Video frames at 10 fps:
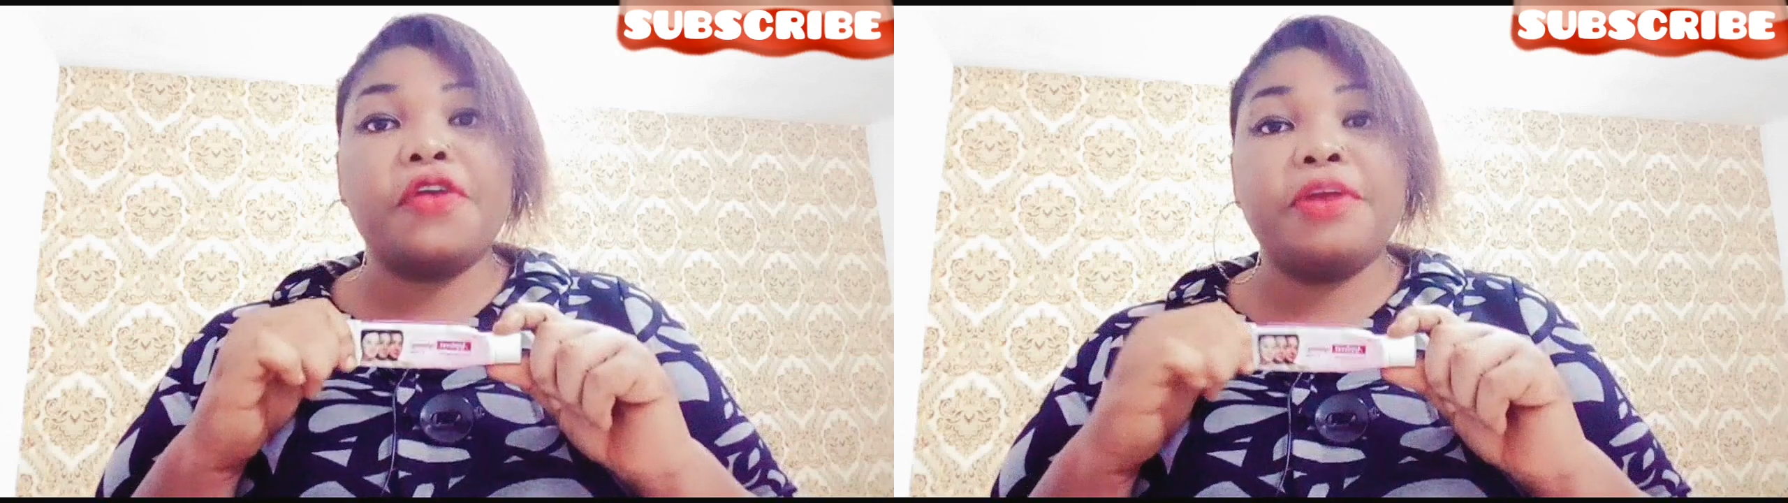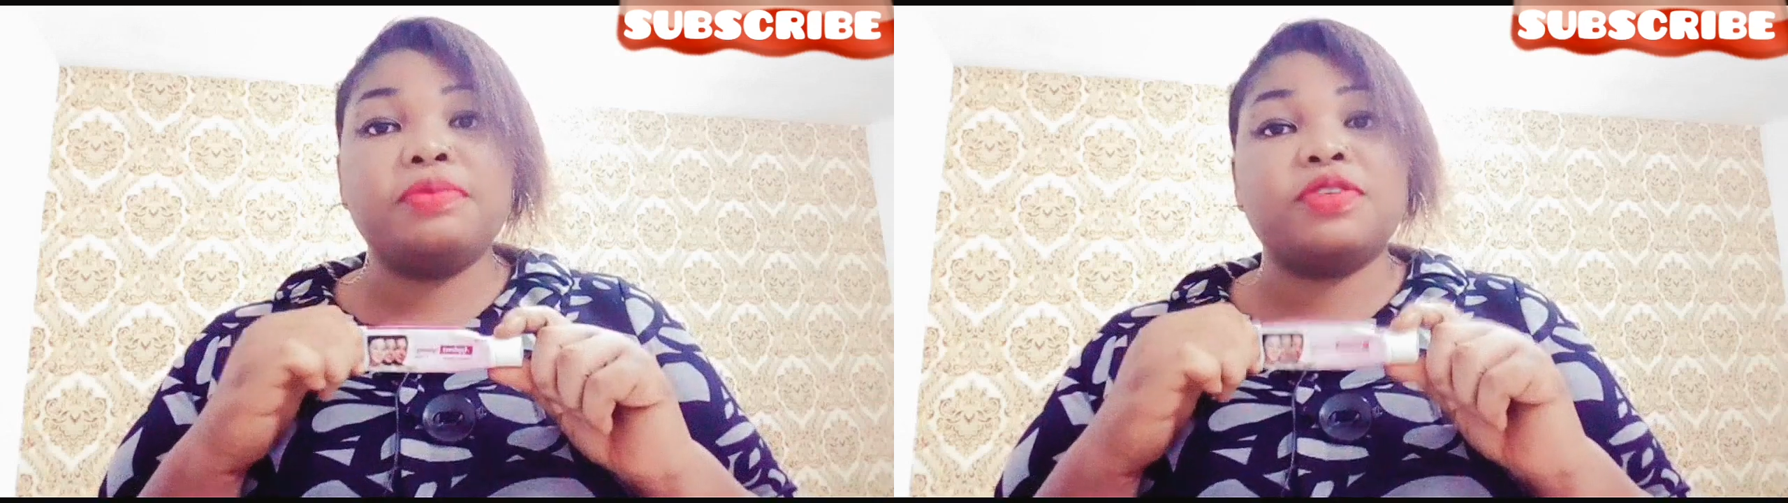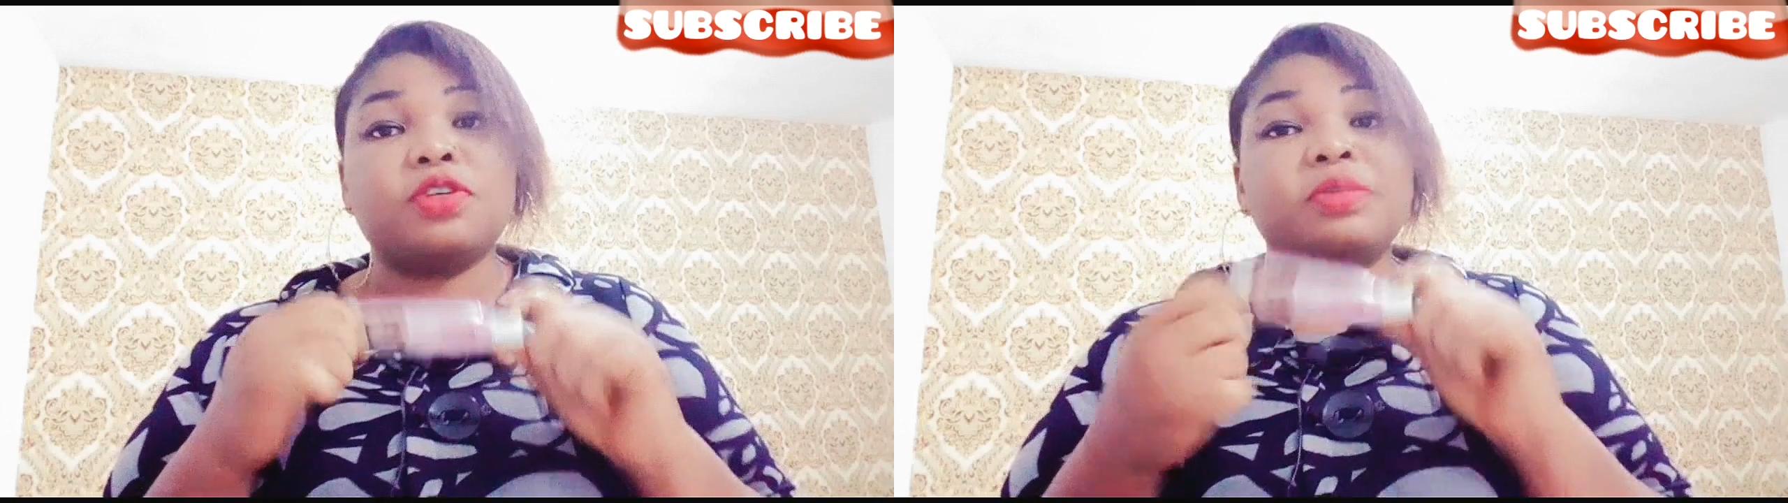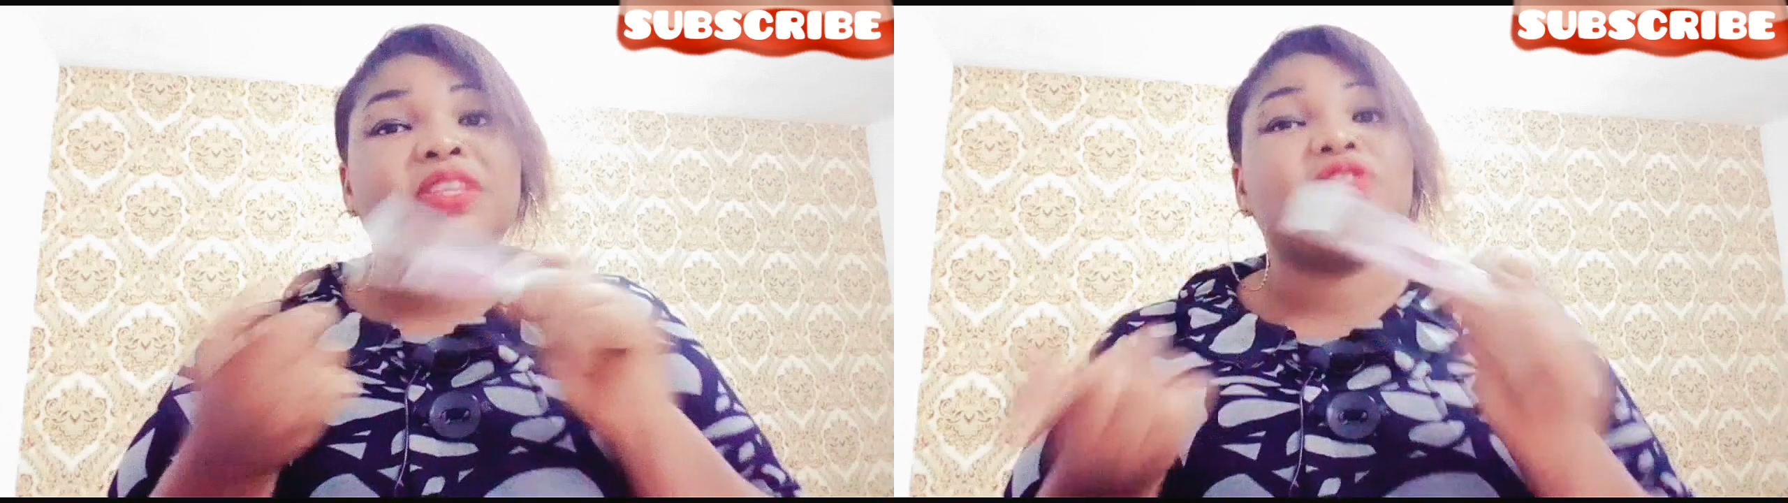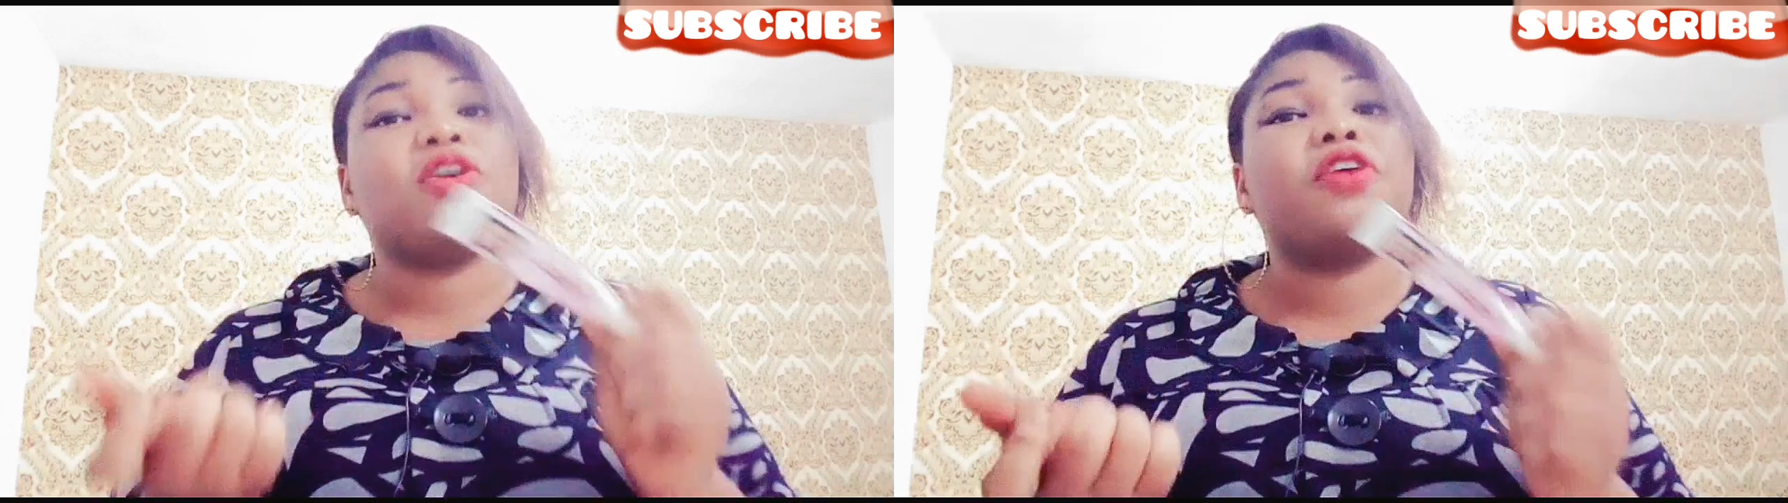creams
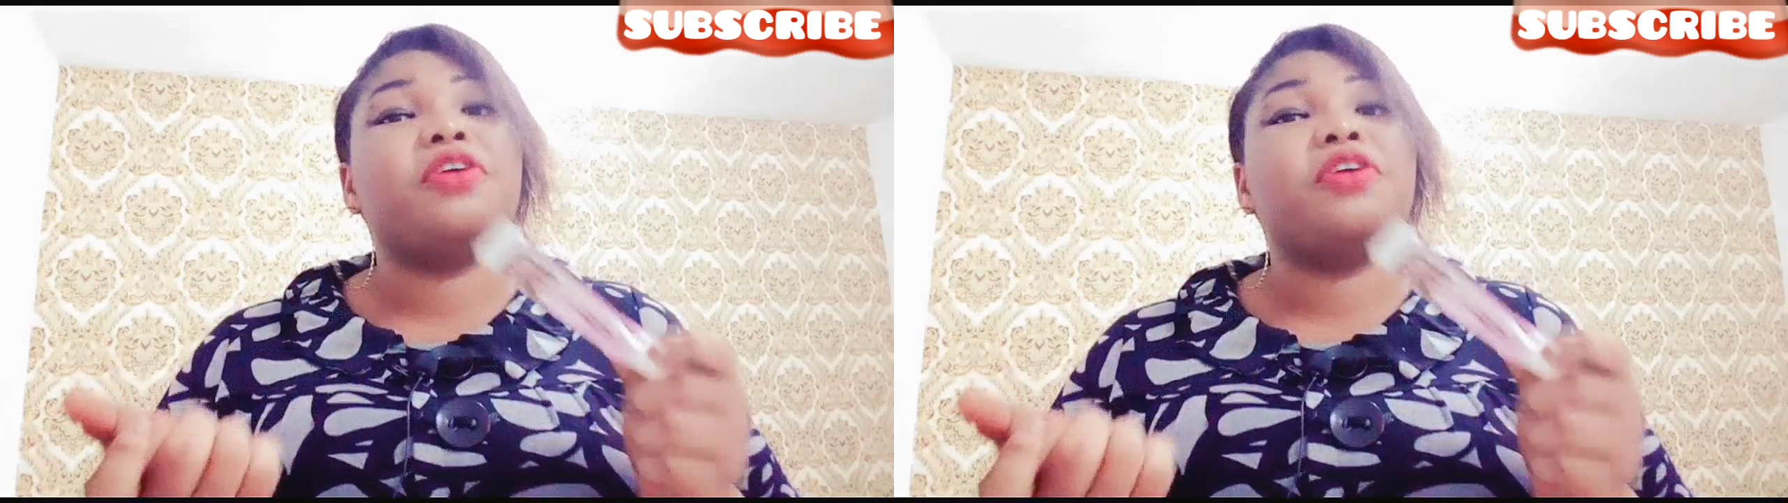are